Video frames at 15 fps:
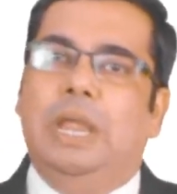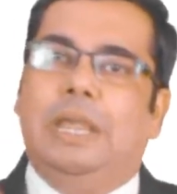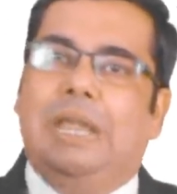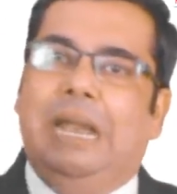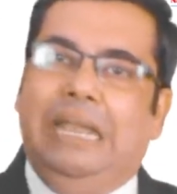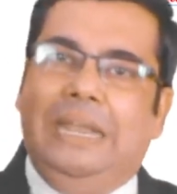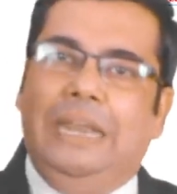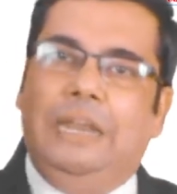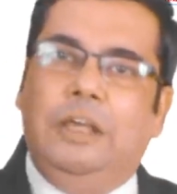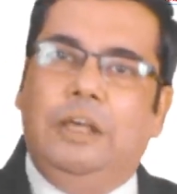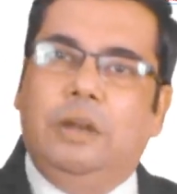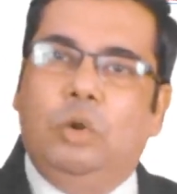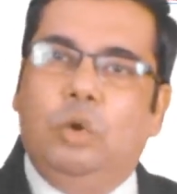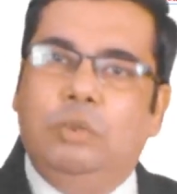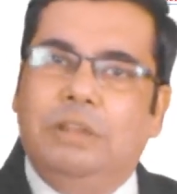
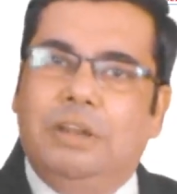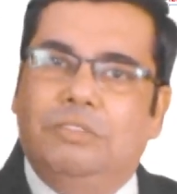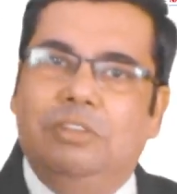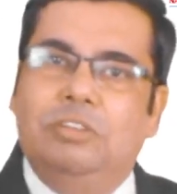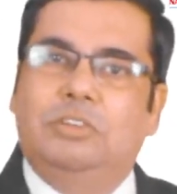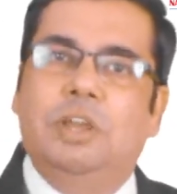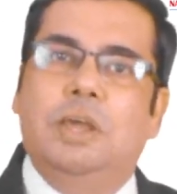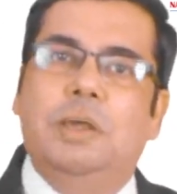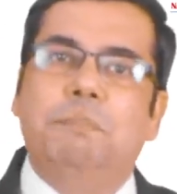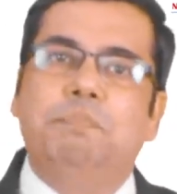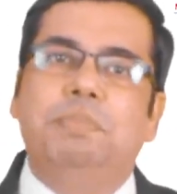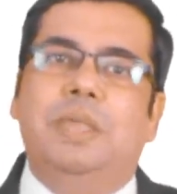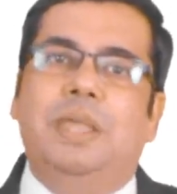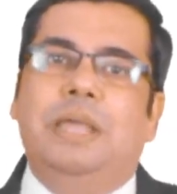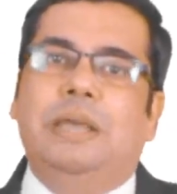container closure
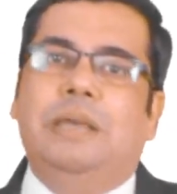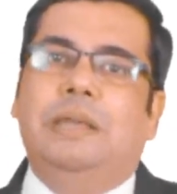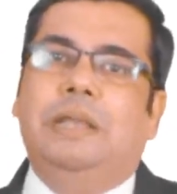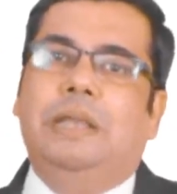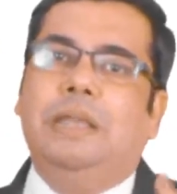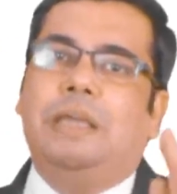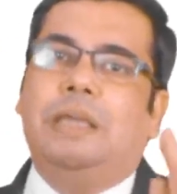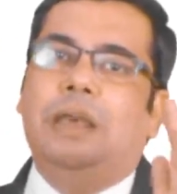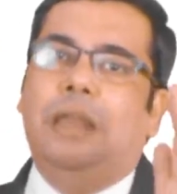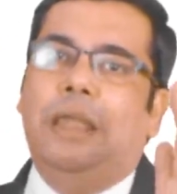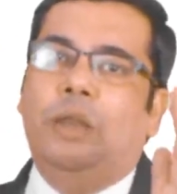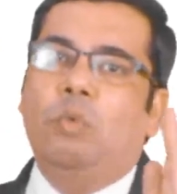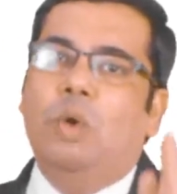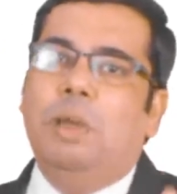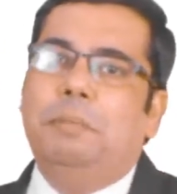system, critical
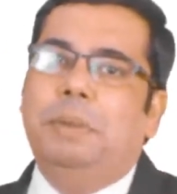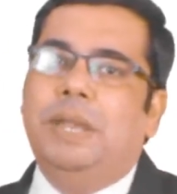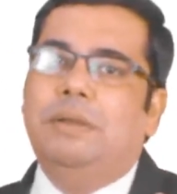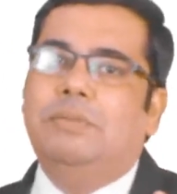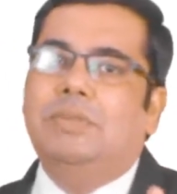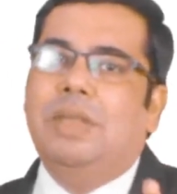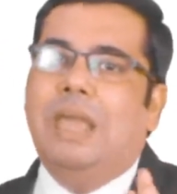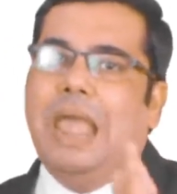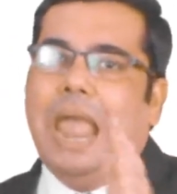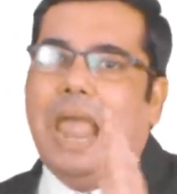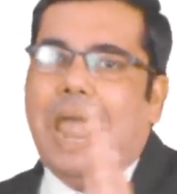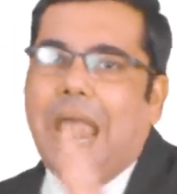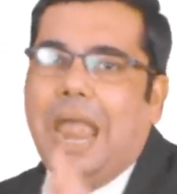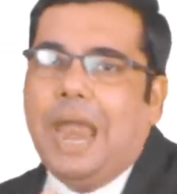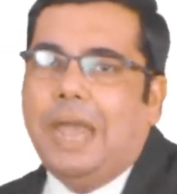environments
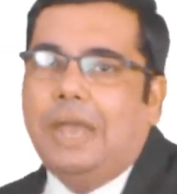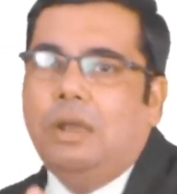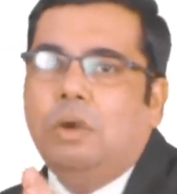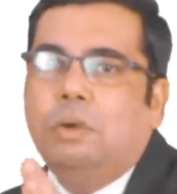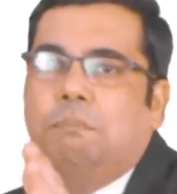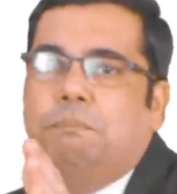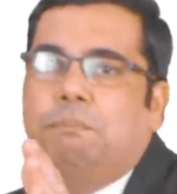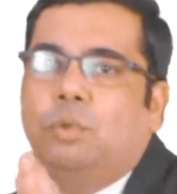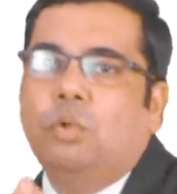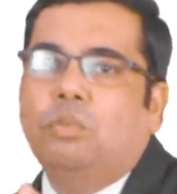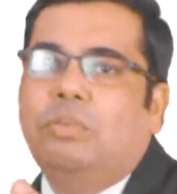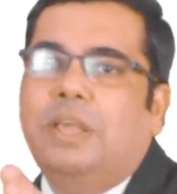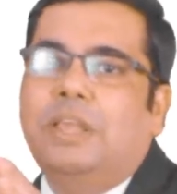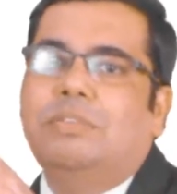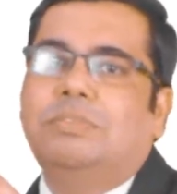and
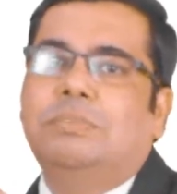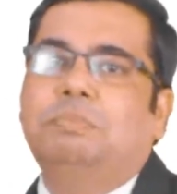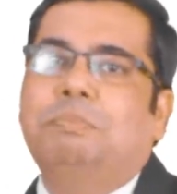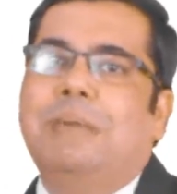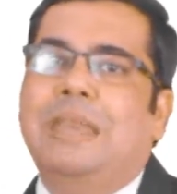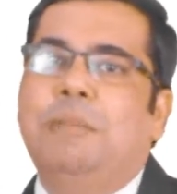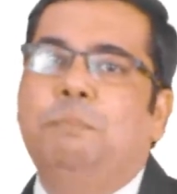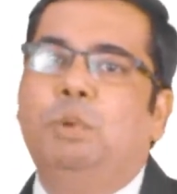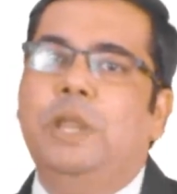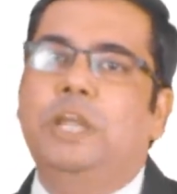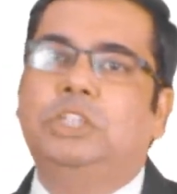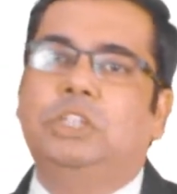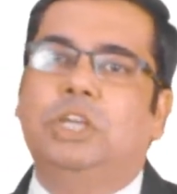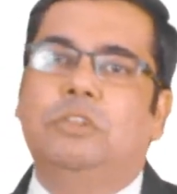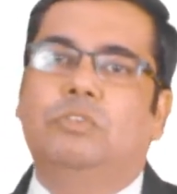process
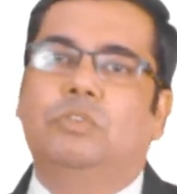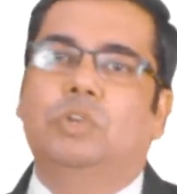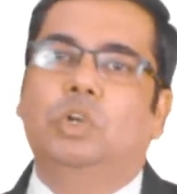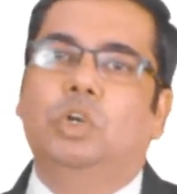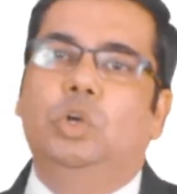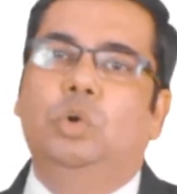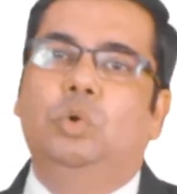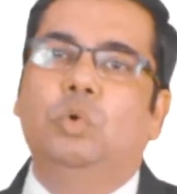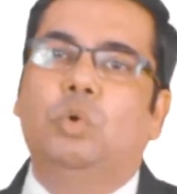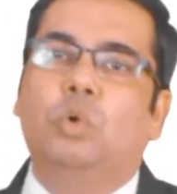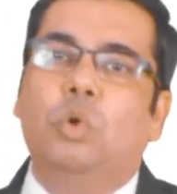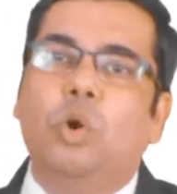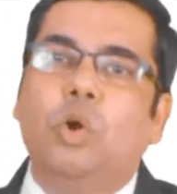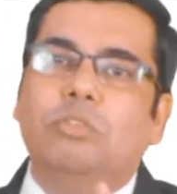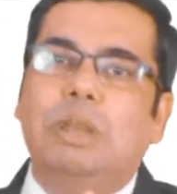manipulations to
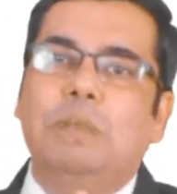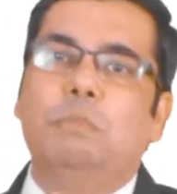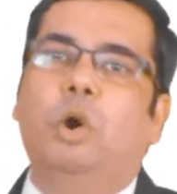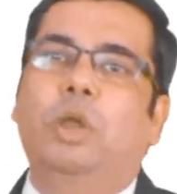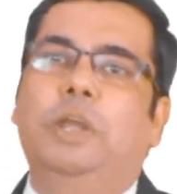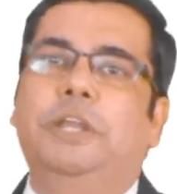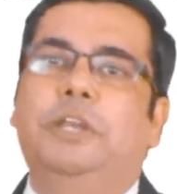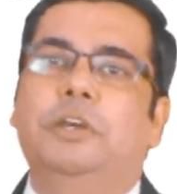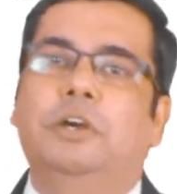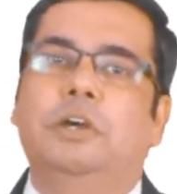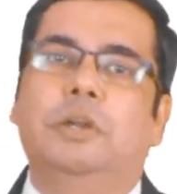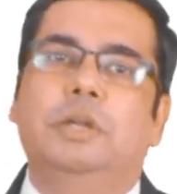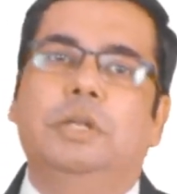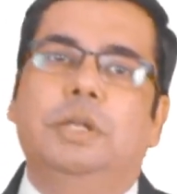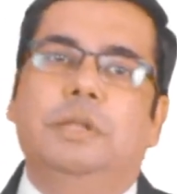closely
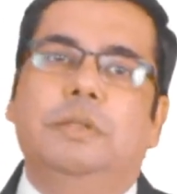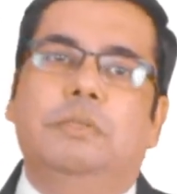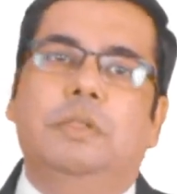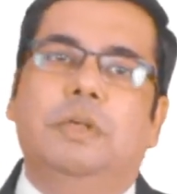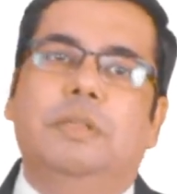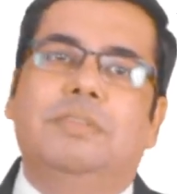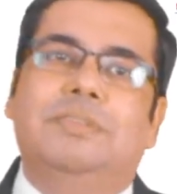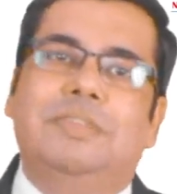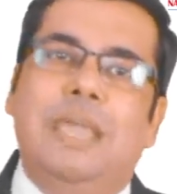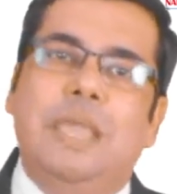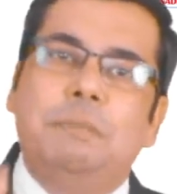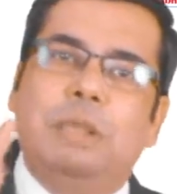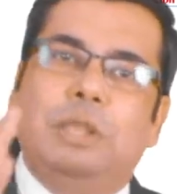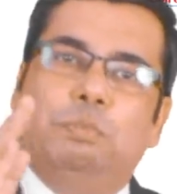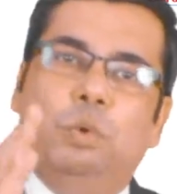monitor the
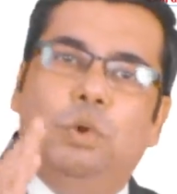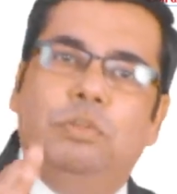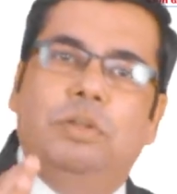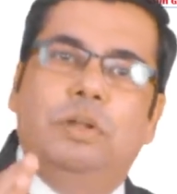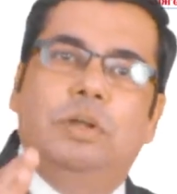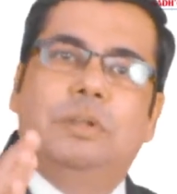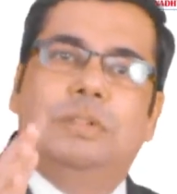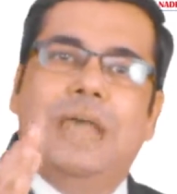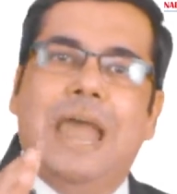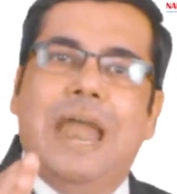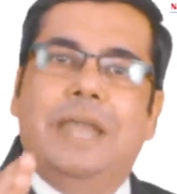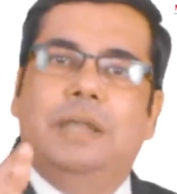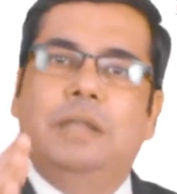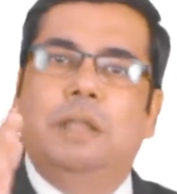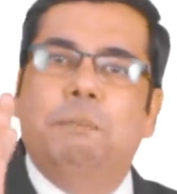same exposure
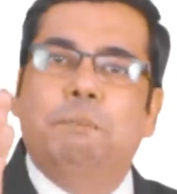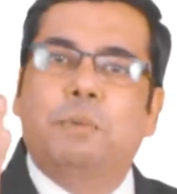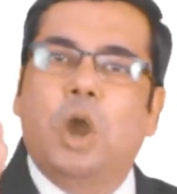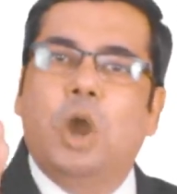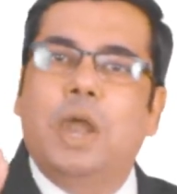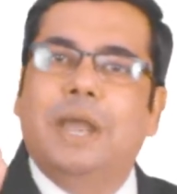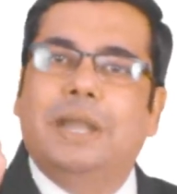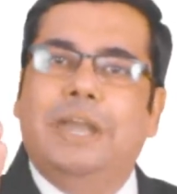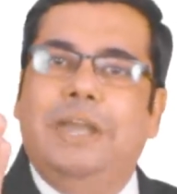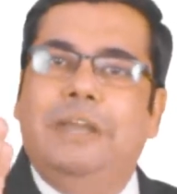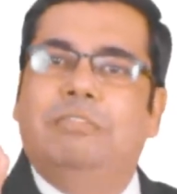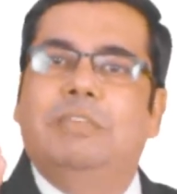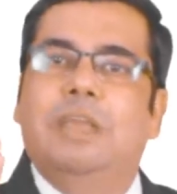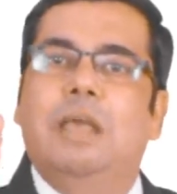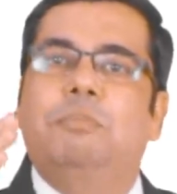that the product
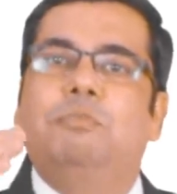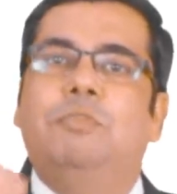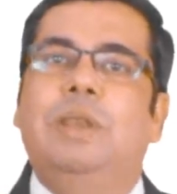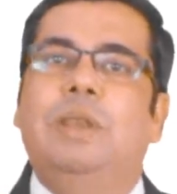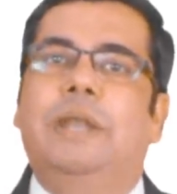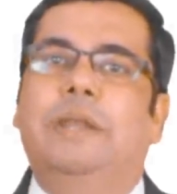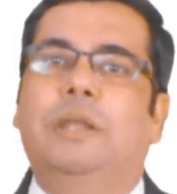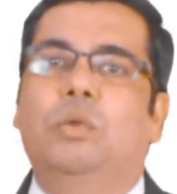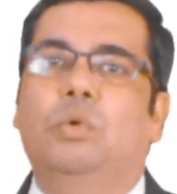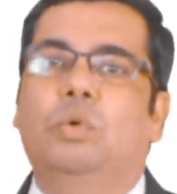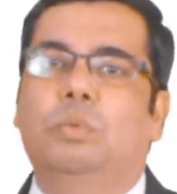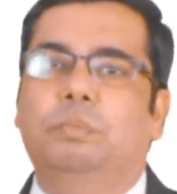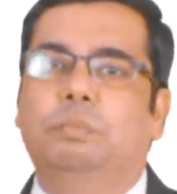itself will undergo.